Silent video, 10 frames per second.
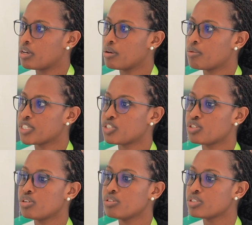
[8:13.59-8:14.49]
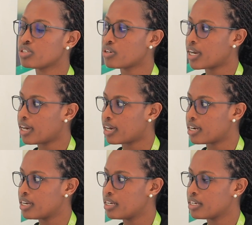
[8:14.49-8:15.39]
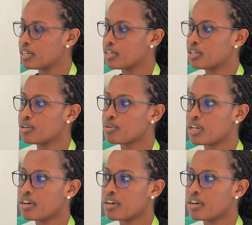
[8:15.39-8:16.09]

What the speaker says: Once you lose your card, you